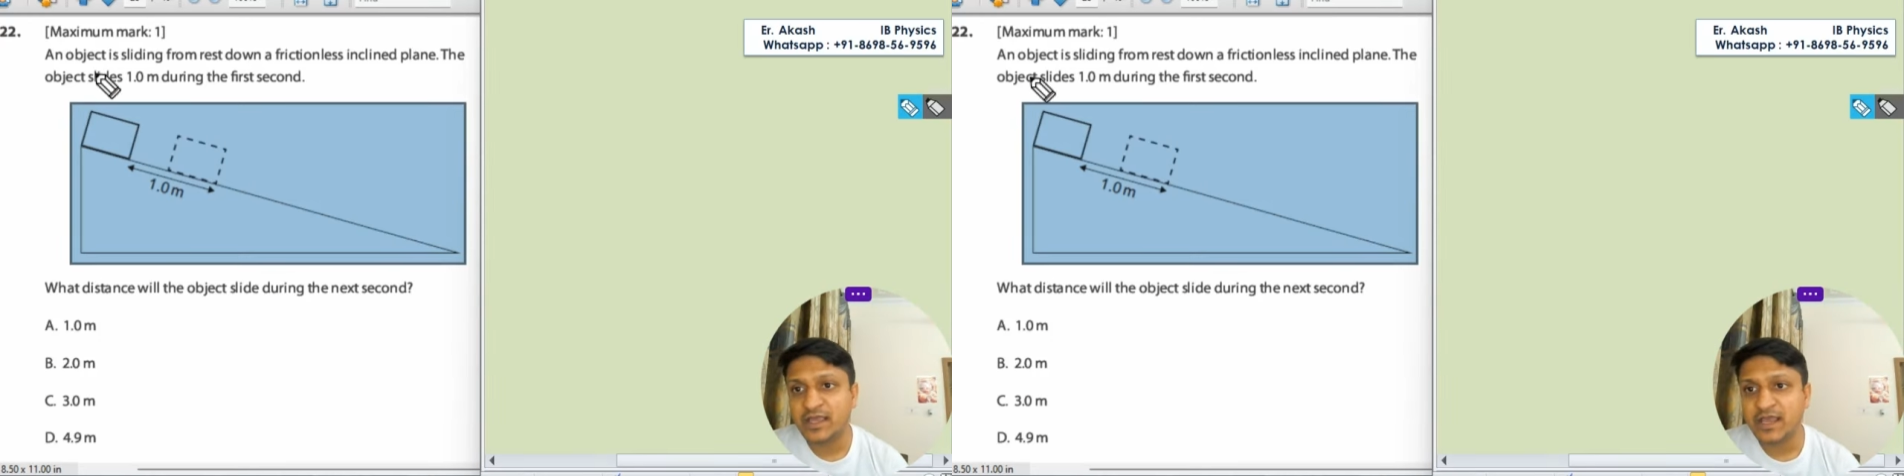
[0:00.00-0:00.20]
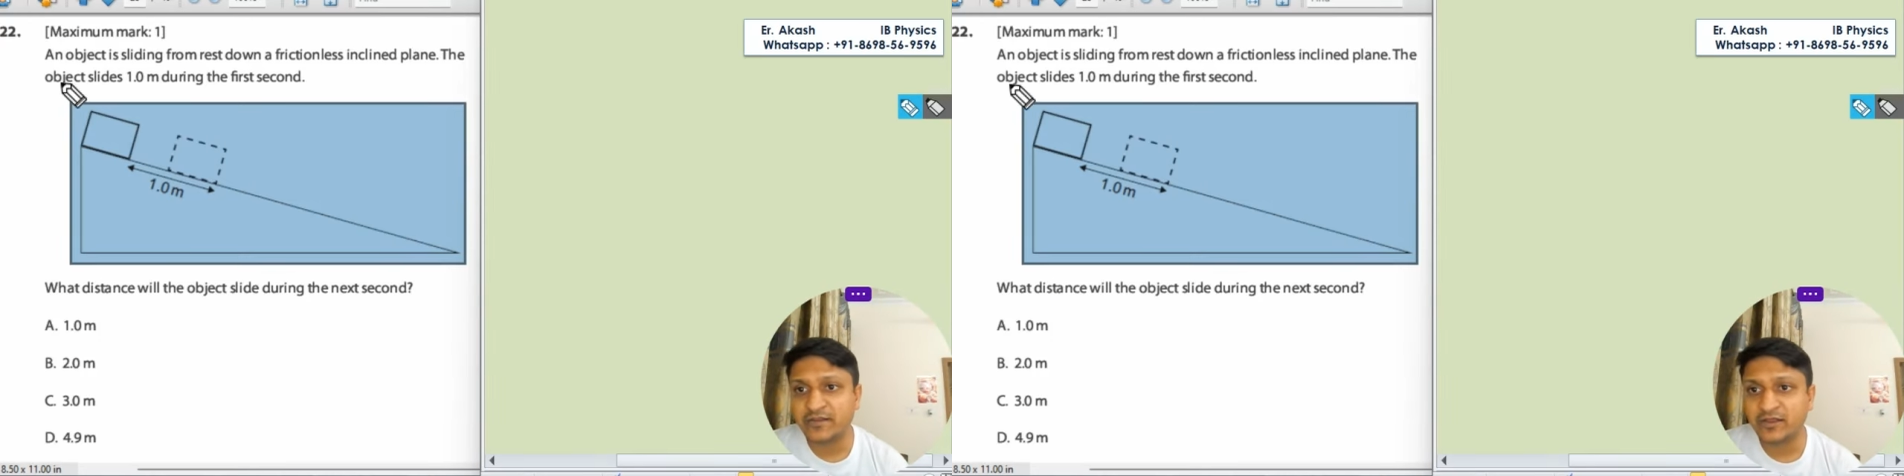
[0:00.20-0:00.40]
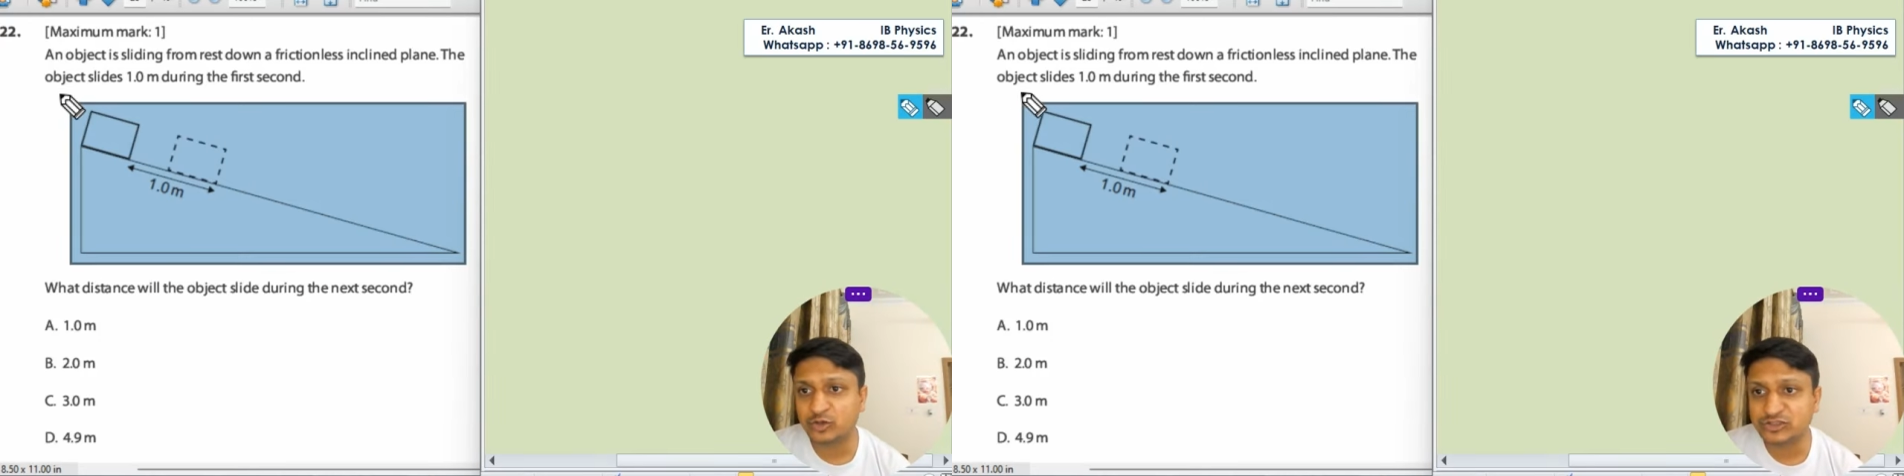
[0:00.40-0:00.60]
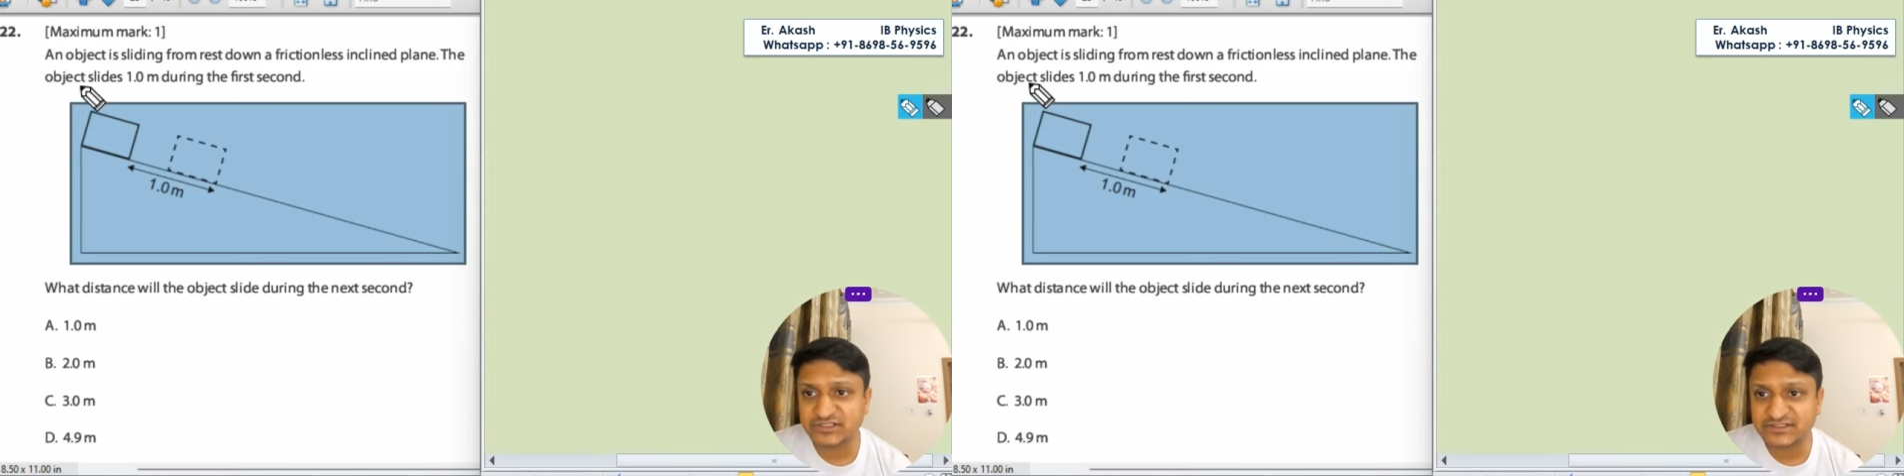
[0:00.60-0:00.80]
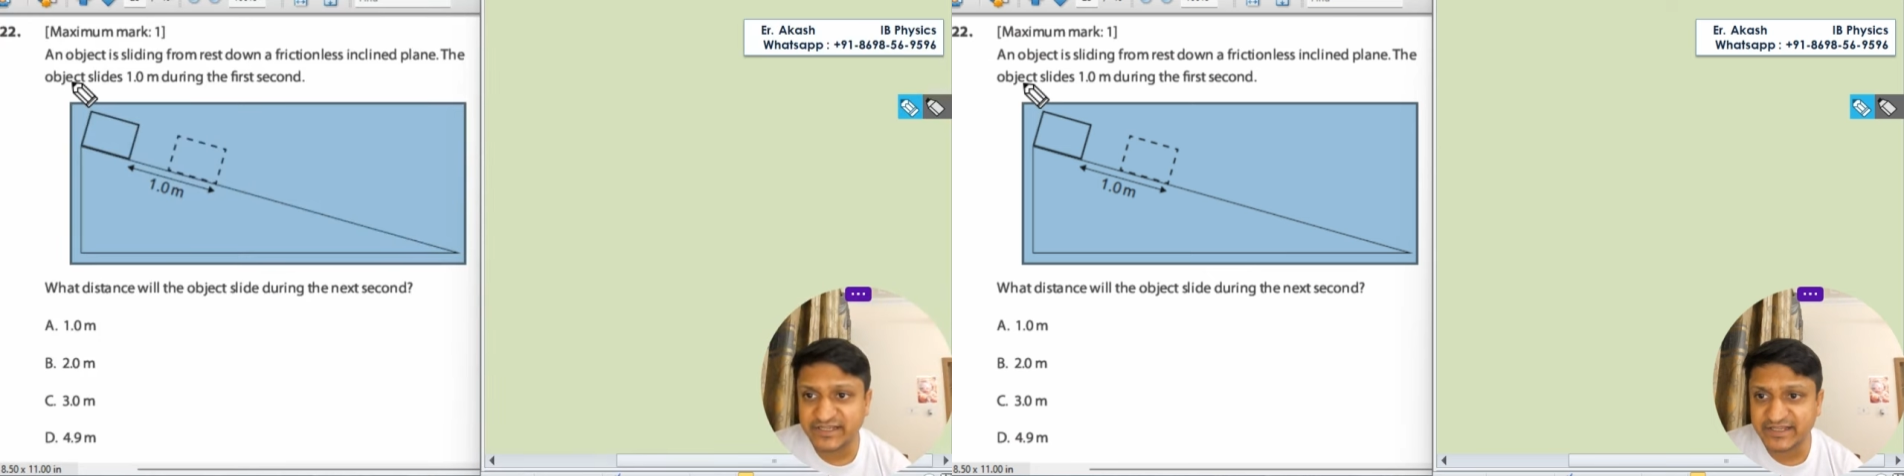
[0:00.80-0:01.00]
and the
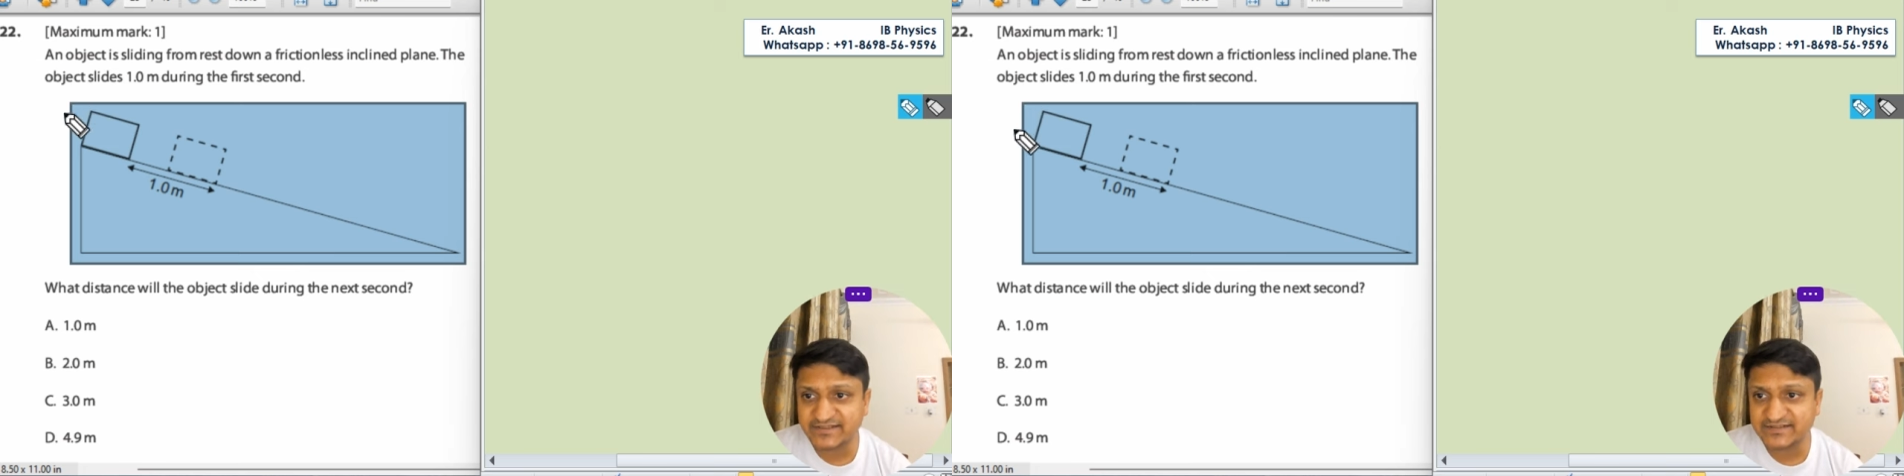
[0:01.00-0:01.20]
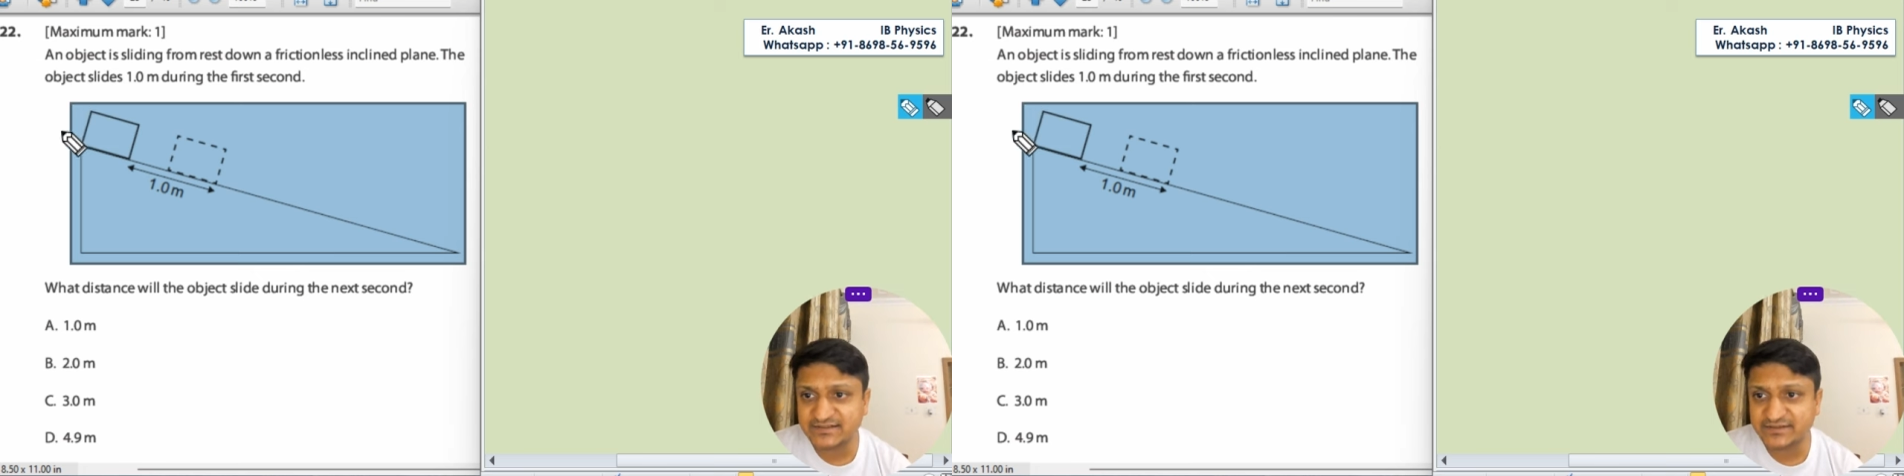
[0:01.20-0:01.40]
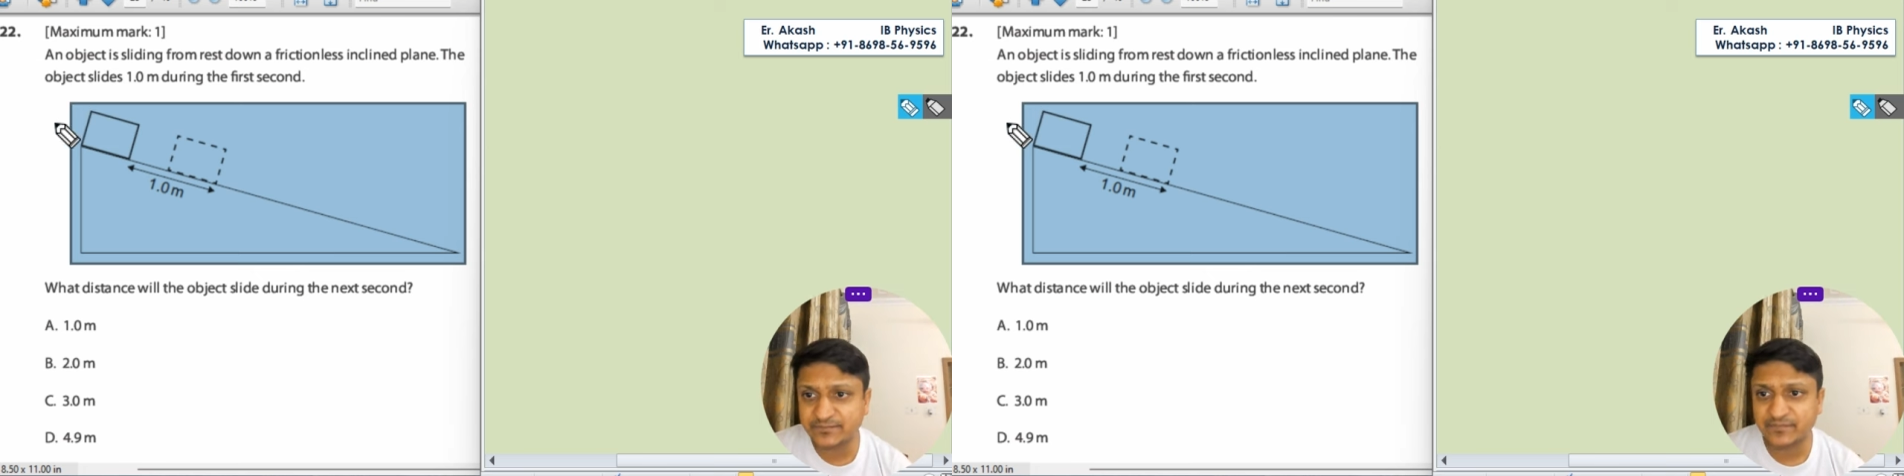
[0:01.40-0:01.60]
question says